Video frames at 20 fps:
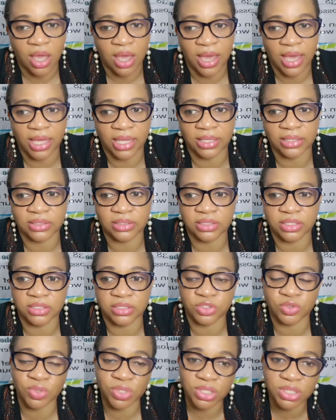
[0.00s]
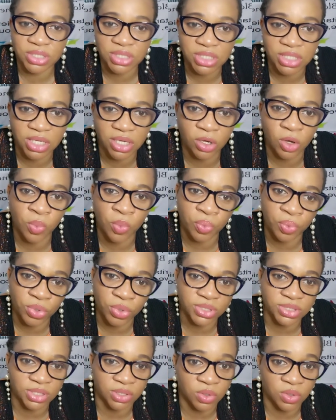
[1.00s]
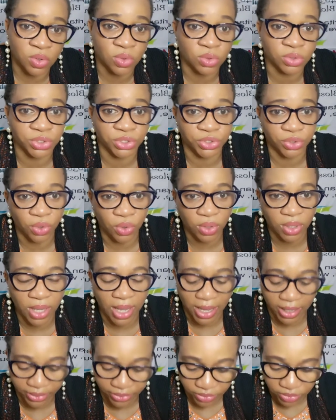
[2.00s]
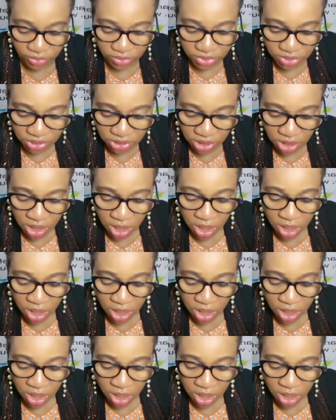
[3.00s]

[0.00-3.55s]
and then 20 upwards are called young adults.